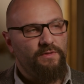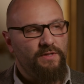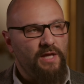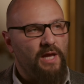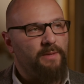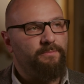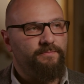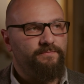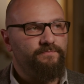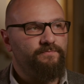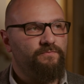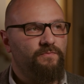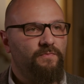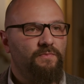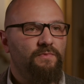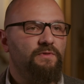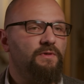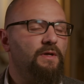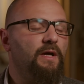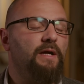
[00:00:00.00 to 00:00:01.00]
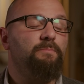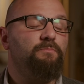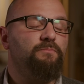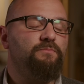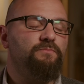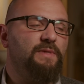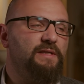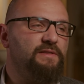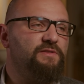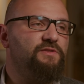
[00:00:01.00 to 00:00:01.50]
be yeah. clarifying. Uh,
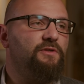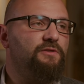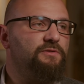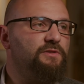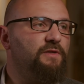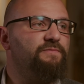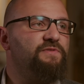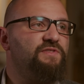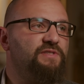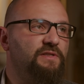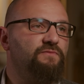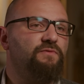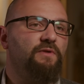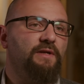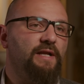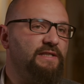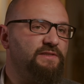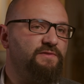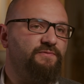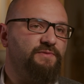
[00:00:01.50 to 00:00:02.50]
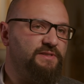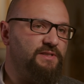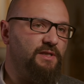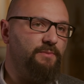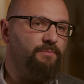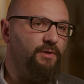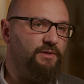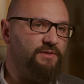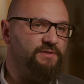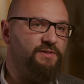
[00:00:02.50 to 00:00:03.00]
a sort of centralized fiscal
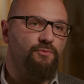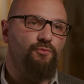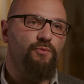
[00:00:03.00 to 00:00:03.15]
policy.